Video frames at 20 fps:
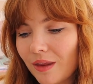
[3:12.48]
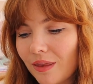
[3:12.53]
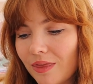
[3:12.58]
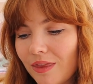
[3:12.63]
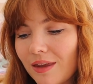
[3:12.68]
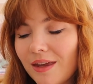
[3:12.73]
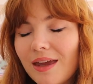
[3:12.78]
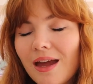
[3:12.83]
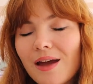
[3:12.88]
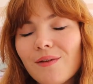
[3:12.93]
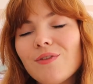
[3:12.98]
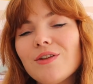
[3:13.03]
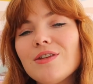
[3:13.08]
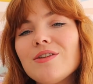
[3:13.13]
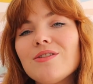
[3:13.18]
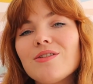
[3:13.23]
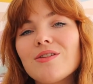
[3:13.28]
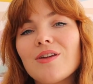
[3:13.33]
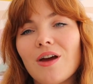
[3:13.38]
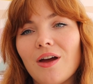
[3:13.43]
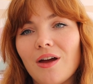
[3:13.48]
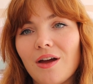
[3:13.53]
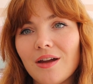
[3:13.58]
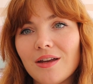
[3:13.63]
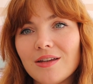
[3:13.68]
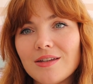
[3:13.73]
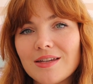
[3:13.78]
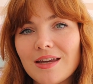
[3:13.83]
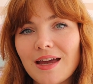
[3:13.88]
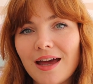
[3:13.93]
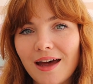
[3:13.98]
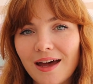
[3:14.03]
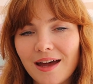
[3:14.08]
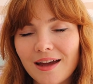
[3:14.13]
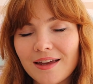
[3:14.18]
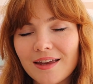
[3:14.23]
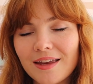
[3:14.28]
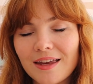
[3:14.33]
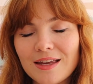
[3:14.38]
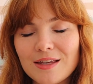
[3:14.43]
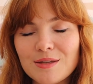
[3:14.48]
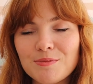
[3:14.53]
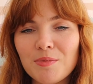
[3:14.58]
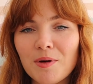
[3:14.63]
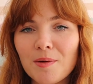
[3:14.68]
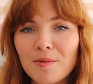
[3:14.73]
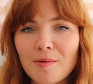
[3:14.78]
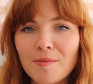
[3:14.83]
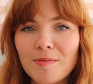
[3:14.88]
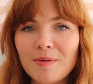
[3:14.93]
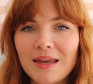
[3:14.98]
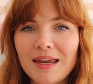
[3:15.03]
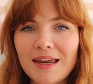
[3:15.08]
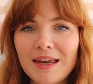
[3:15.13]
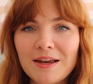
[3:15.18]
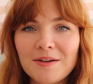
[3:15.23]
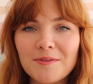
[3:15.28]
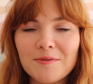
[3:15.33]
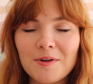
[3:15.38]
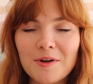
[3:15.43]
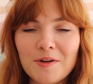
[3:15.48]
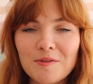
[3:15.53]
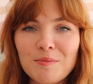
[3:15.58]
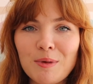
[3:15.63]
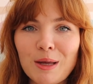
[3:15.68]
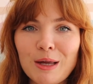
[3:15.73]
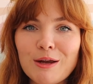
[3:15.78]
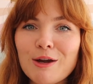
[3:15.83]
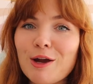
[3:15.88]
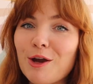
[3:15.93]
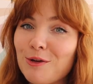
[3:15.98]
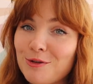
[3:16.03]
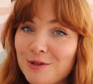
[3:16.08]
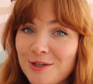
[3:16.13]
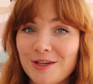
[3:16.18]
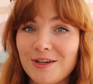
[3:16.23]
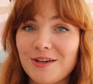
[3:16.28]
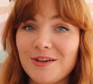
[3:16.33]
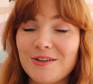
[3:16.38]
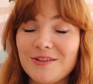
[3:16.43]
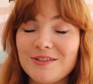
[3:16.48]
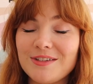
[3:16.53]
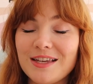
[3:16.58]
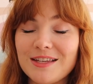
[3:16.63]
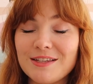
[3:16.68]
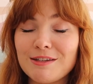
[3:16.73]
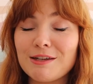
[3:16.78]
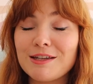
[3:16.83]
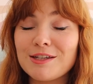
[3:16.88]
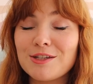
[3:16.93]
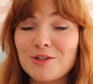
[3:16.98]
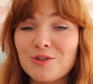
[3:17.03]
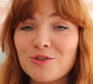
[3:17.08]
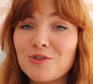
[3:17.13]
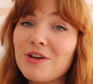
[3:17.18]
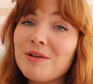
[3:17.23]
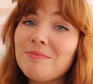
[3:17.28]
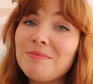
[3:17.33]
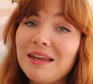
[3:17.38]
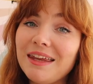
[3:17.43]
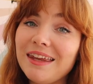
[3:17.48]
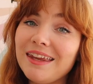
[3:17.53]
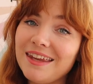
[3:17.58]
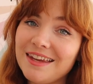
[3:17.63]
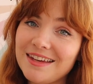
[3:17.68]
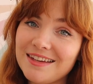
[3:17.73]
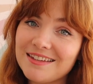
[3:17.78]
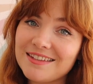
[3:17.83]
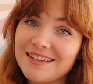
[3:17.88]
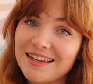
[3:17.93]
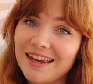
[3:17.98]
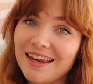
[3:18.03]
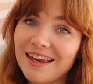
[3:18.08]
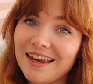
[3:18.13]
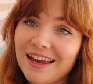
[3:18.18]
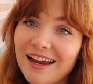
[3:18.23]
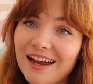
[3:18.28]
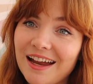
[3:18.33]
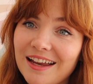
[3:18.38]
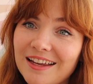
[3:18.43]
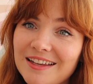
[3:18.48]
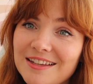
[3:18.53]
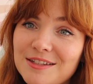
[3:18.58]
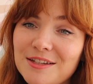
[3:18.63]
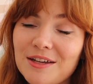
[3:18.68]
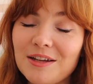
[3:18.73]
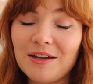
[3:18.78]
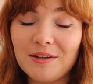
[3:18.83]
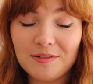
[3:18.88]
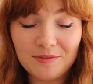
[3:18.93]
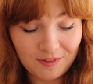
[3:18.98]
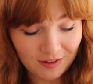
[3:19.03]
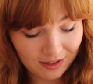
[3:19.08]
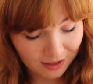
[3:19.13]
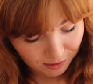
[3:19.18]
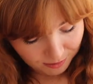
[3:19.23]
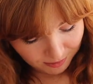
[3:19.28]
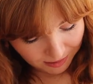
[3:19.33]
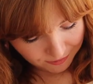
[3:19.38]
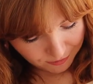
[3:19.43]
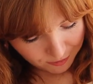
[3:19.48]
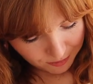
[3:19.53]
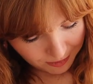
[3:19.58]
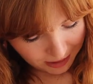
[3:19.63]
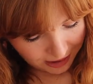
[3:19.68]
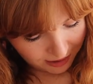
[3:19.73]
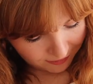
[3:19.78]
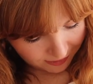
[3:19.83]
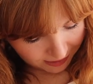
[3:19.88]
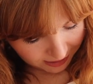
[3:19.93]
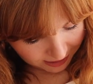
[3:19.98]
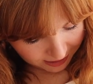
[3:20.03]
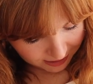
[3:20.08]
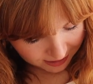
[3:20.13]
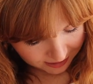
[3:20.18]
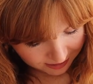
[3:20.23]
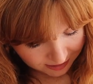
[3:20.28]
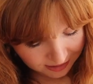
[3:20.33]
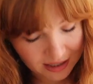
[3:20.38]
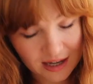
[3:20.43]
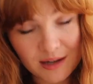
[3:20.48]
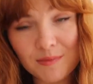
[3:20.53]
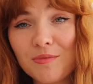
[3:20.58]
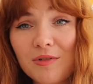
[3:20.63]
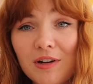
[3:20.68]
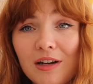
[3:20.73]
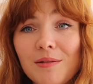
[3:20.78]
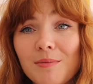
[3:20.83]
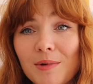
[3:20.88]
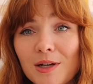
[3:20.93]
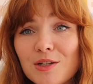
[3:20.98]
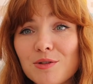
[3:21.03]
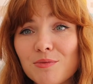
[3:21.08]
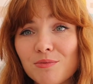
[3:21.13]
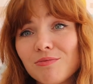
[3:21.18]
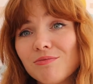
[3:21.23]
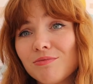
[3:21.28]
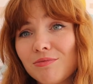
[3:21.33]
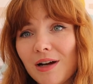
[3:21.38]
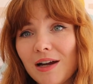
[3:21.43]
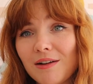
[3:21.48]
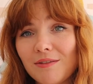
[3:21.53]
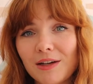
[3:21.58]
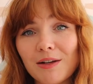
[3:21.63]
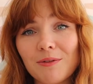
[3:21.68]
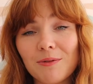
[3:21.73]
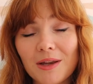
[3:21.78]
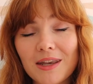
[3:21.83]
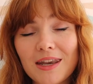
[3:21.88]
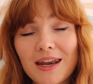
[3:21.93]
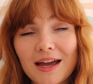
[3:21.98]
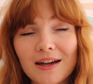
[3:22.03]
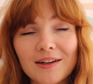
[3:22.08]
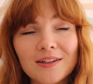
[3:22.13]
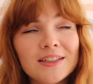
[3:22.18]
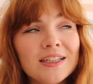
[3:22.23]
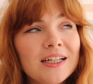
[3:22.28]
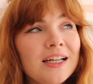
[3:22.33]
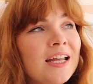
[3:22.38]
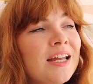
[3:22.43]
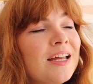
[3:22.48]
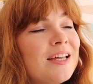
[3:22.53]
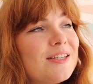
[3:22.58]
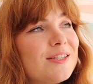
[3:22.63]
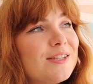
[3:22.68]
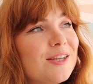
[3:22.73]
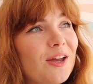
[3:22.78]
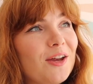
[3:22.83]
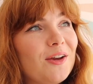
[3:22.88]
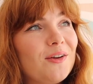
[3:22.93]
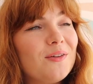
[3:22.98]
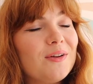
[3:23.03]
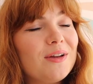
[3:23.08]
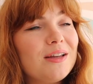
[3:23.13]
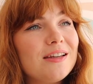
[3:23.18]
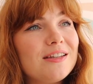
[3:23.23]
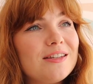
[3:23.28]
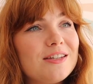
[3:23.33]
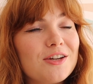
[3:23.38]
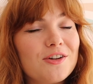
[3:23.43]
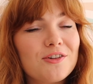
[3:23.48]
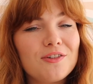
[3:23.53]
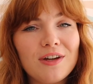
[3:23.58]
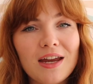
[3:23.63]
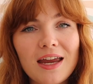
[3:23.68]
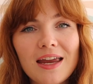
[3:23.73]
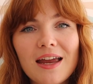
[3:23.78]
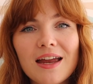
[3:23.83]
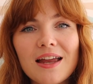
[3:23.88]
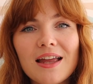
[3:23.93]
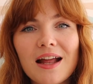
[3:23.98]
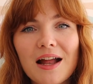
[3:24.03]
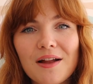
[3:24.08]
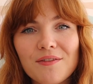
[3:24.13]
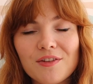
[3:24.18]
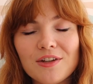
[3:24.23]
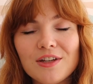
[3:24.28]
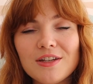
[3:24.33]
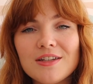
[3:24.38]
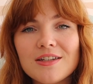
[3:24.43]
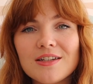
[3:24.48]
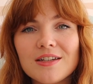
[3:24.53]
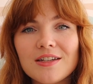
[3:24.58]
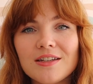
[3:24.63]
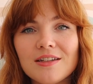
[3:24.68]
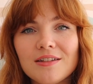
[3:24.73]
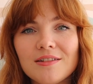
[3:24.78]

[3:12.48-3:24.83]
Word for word: the gathered skirt hack is probably one of my go-tos. It's extremely easy and I think I'm even wearing it. Yeah, I'm pretty much wearing one now. So to create a gathered